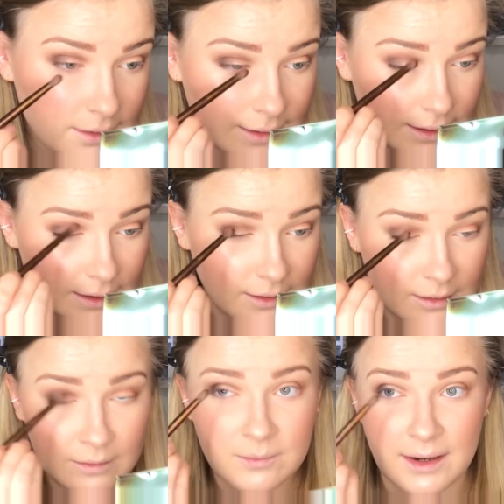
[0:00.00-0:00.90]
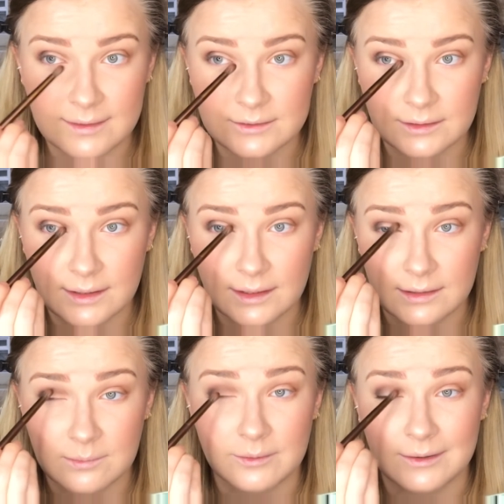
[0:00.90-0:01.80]
And I am actually going
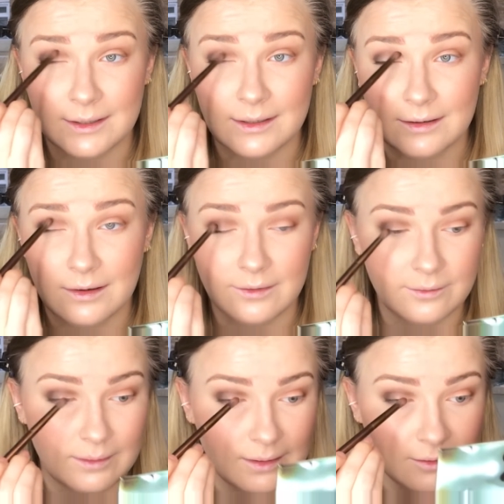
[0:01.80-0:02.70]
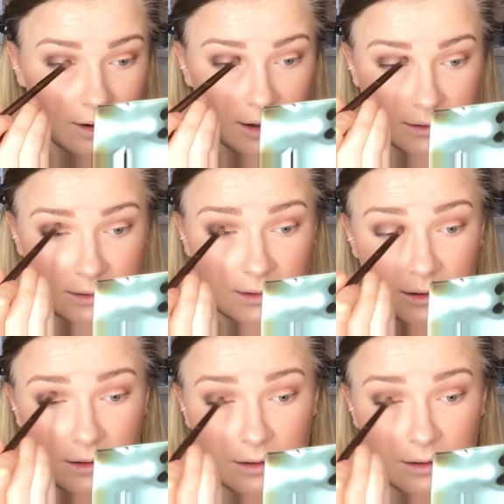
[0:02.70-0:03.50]
to bring it all the way across.